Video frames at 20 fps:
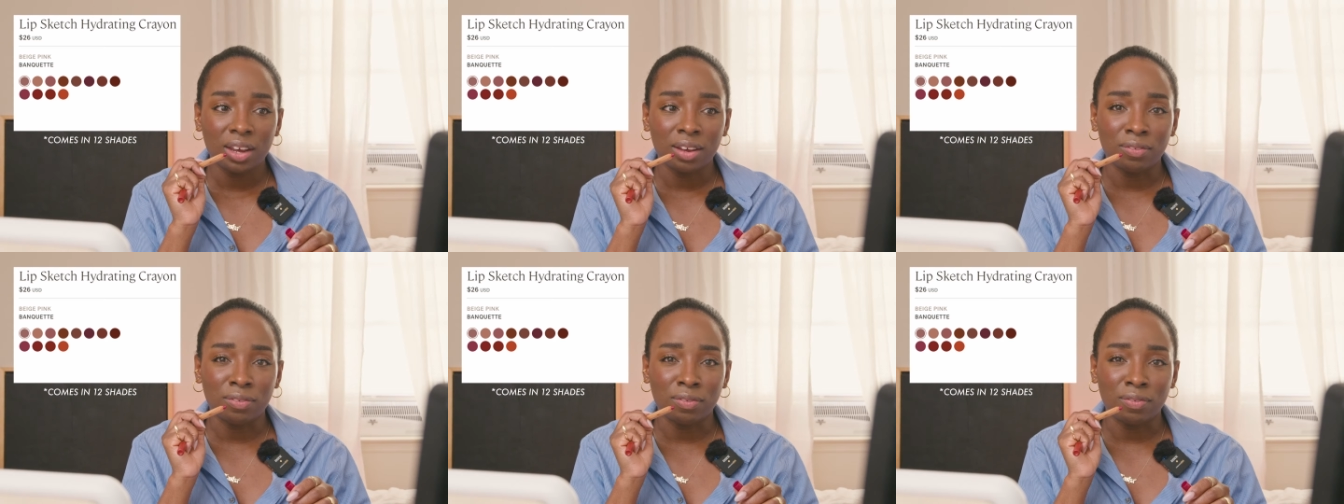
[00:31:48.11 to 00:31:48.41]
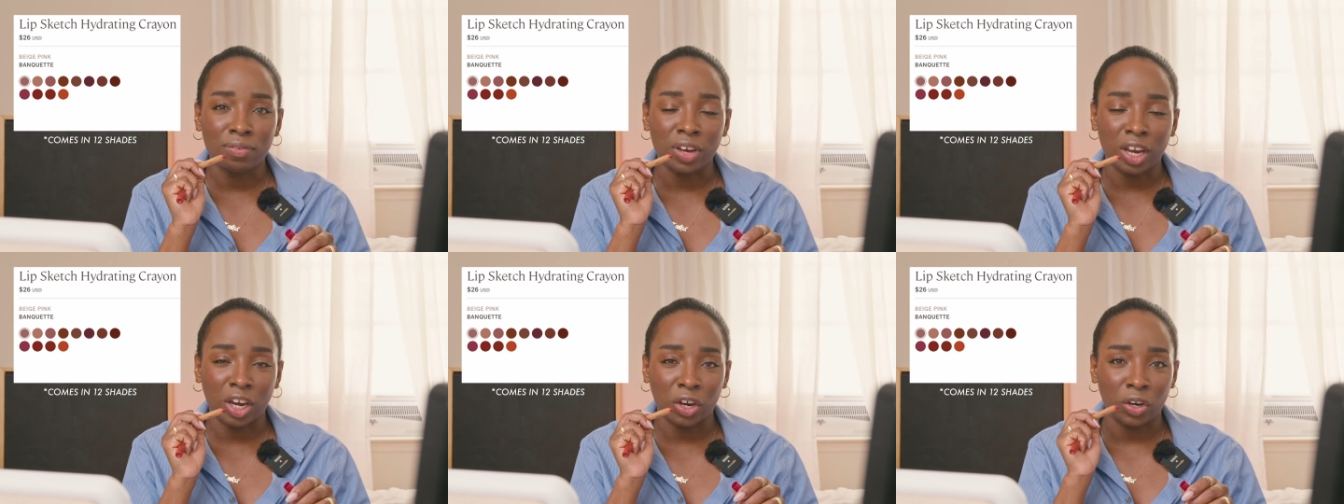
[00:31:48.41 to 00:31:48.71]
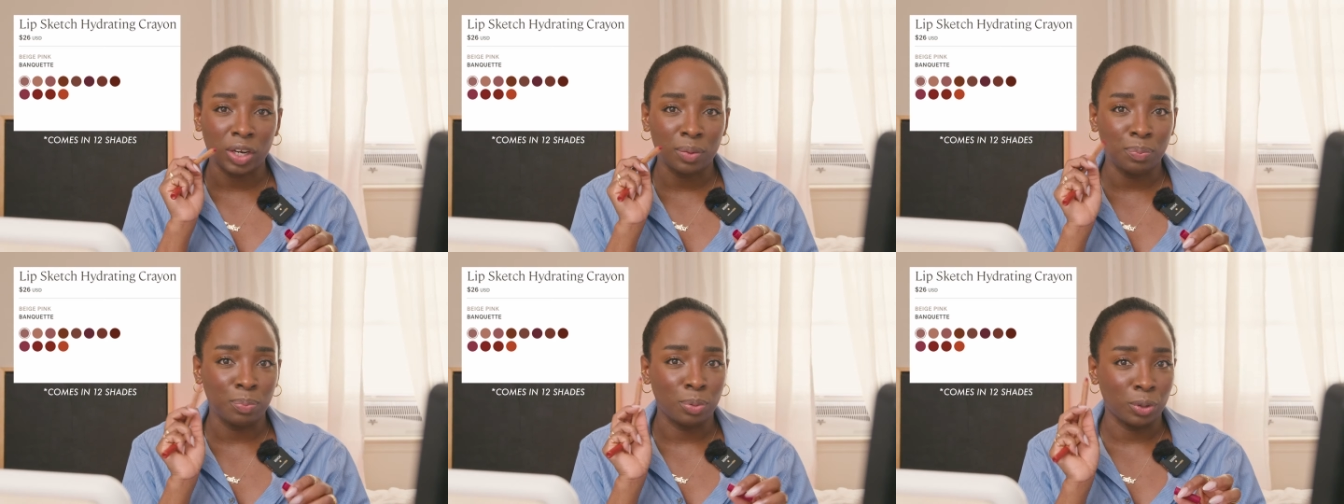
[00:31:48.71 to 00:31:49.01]

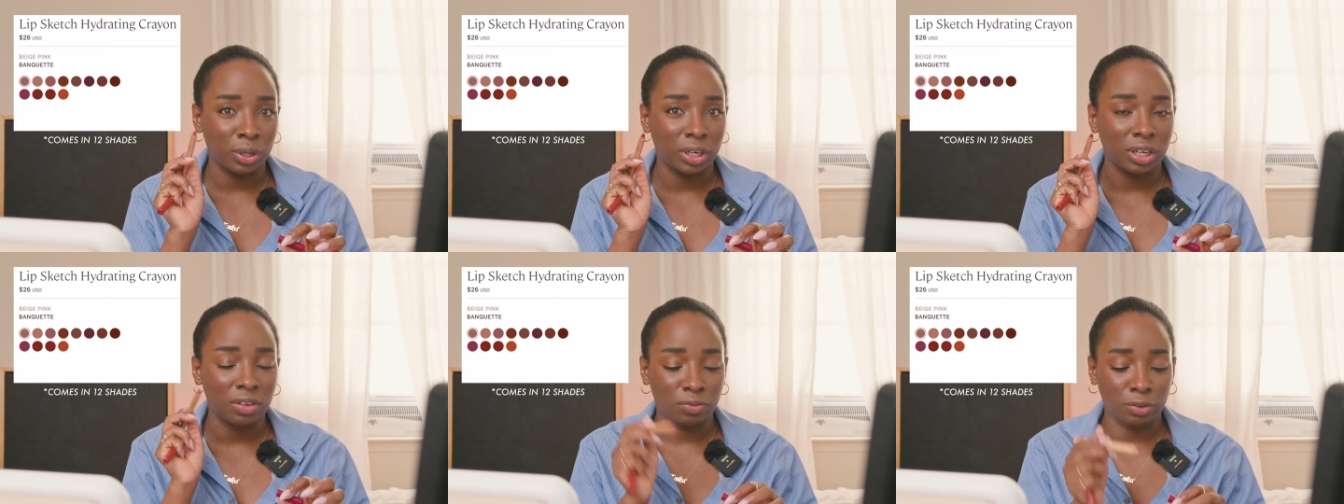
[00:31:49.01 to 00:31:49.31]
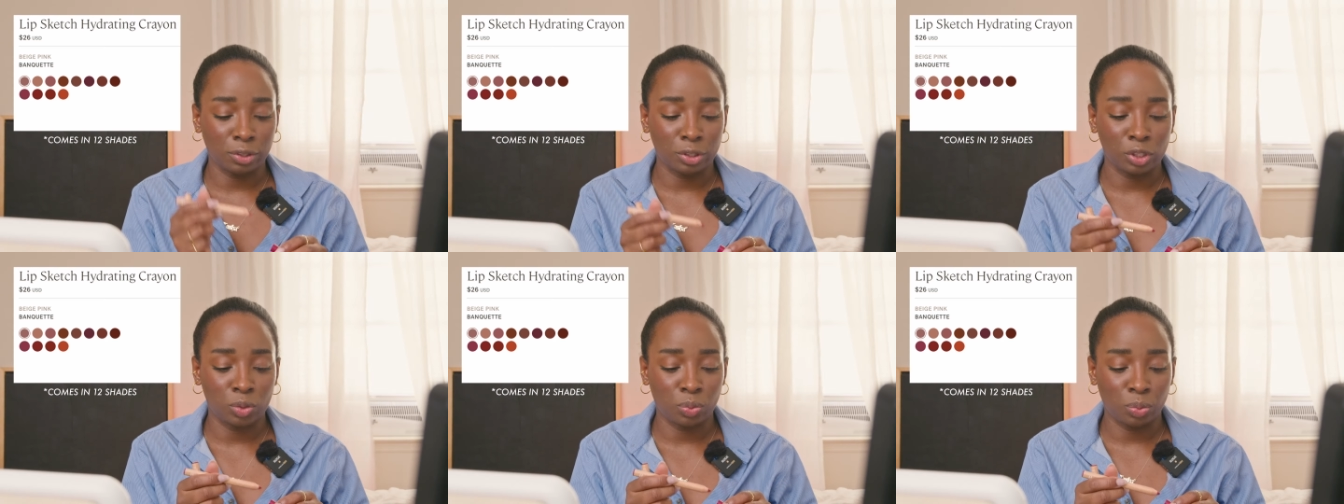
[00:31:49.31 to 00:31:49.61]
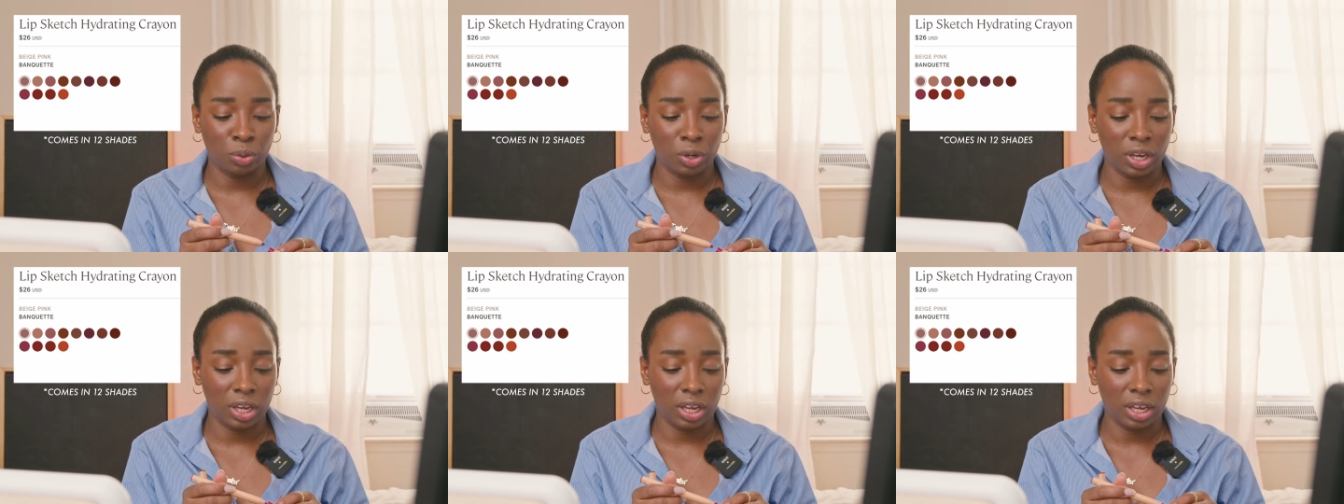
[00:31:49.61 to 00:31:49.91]
Very pretty for
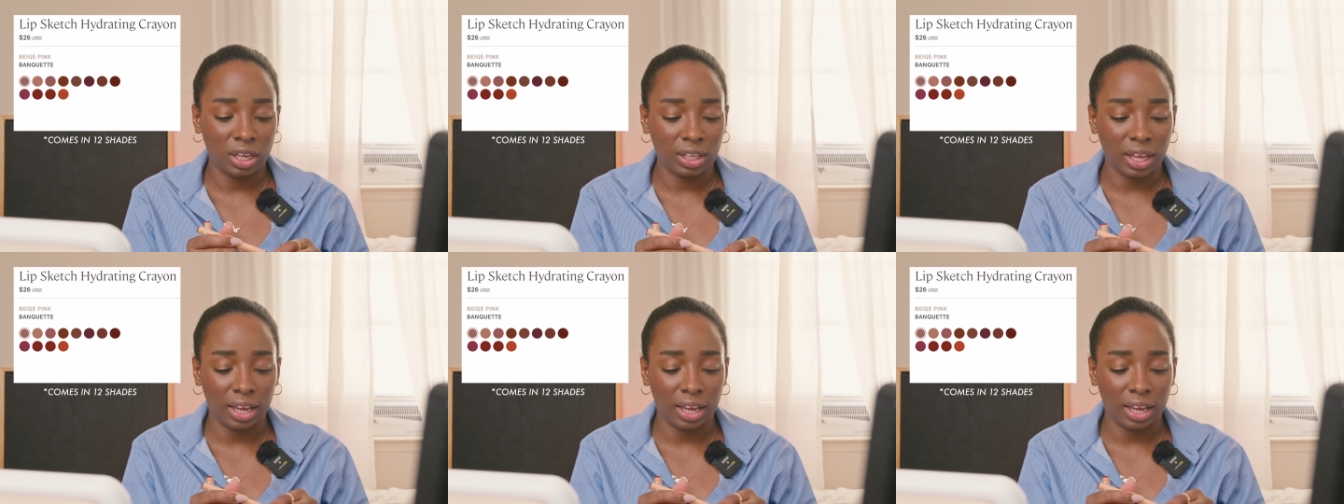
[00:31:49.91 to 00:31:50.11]
spring.